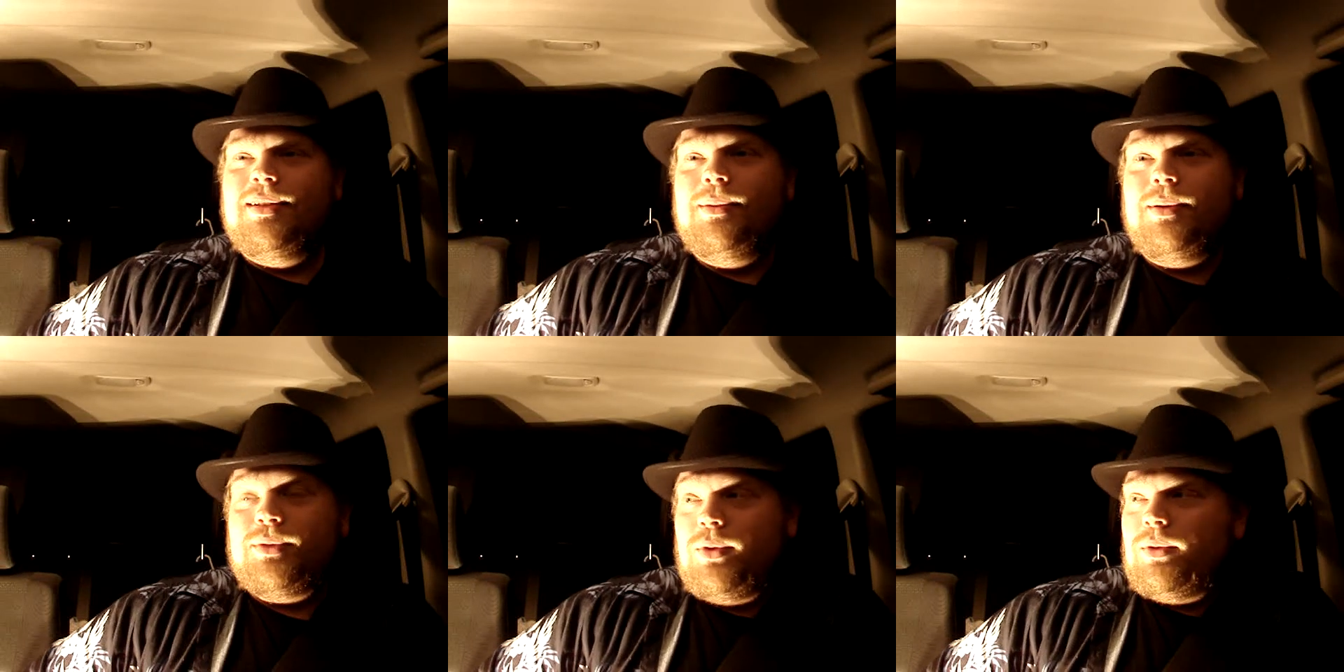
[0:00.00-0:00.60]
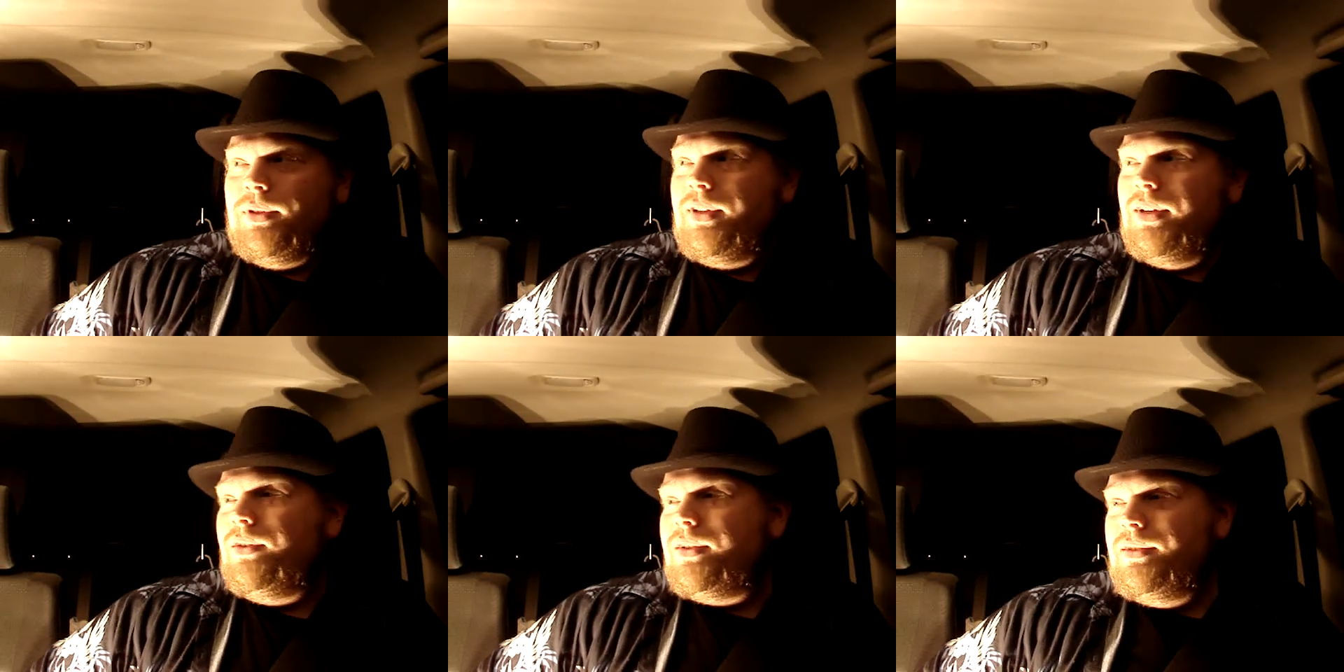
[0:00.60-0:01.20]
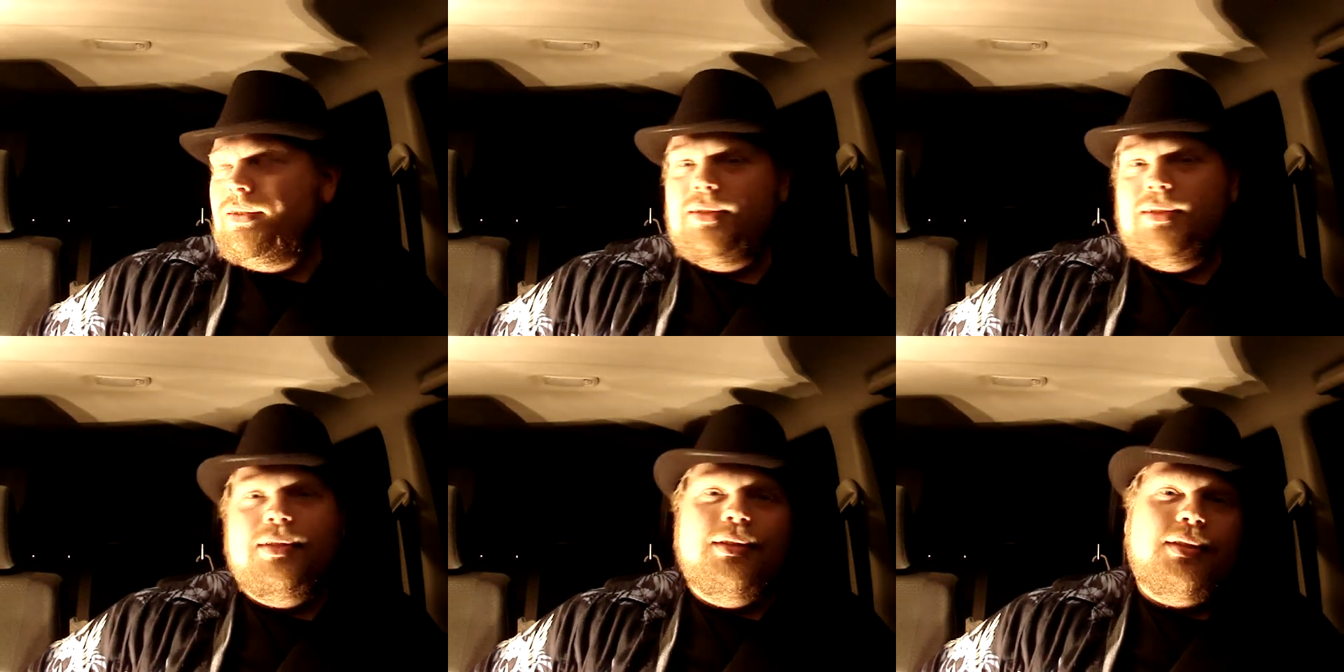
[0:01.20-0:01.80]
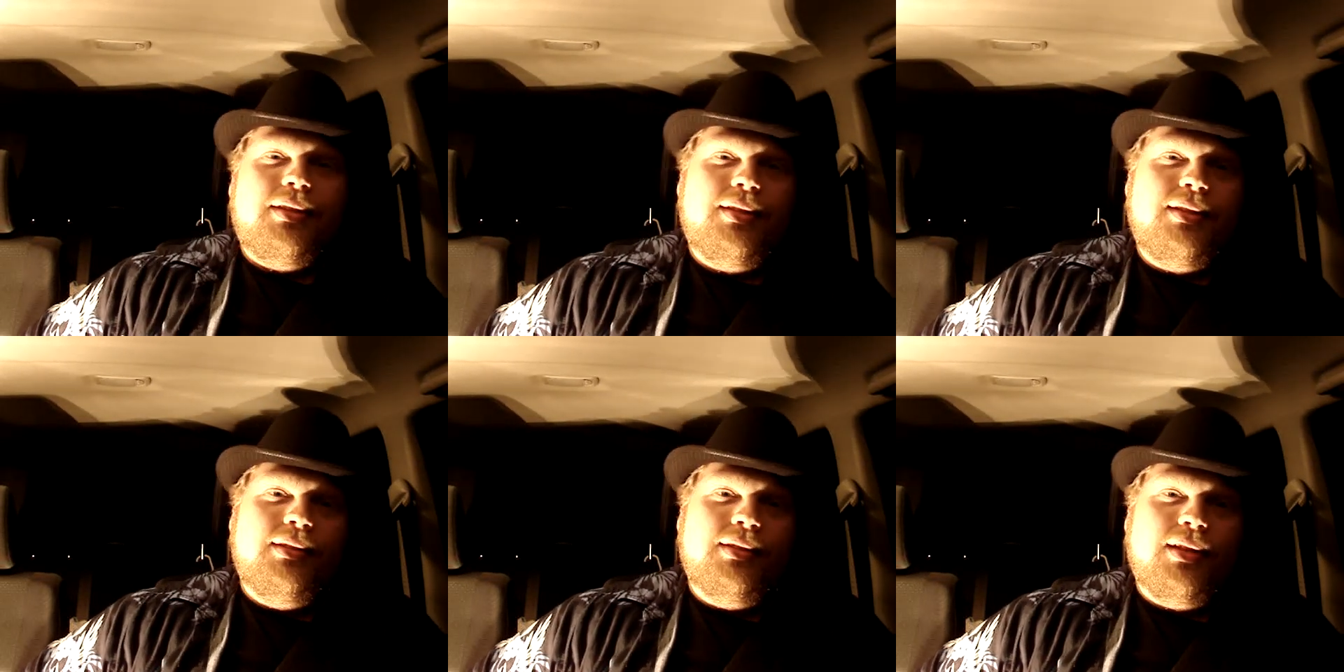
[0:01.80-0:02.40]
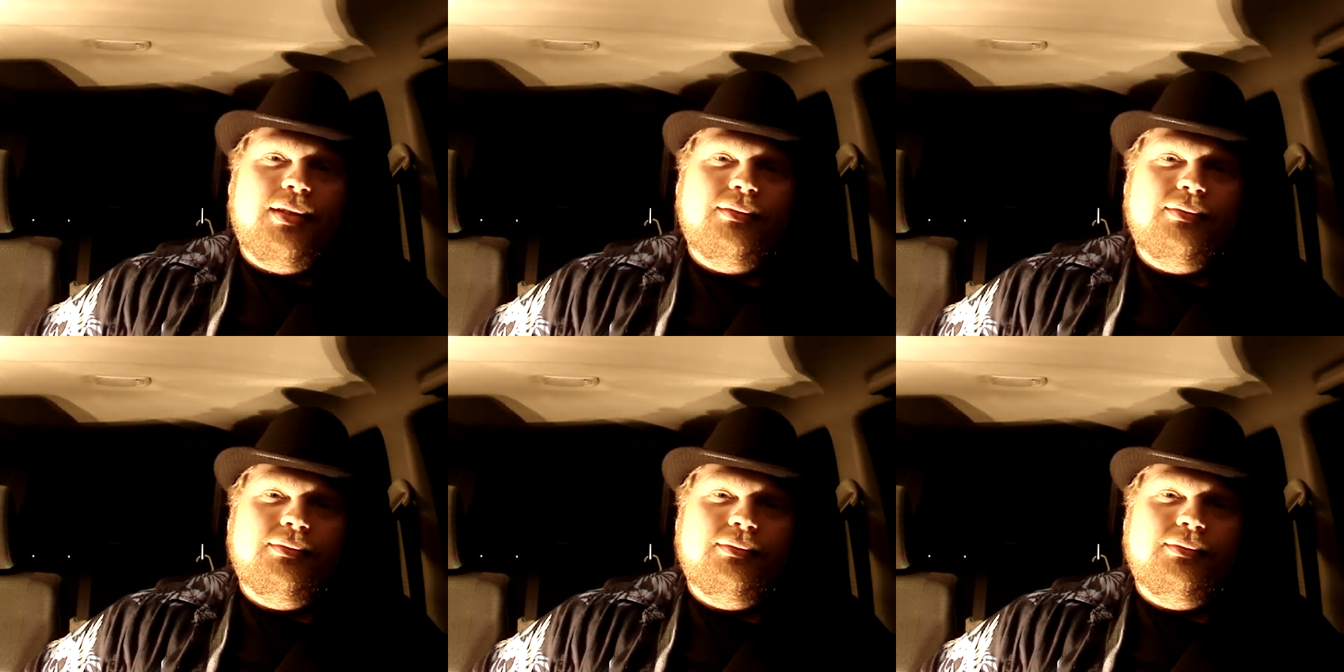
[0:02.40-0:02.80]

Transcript: But it was cool, you know, because he's uh,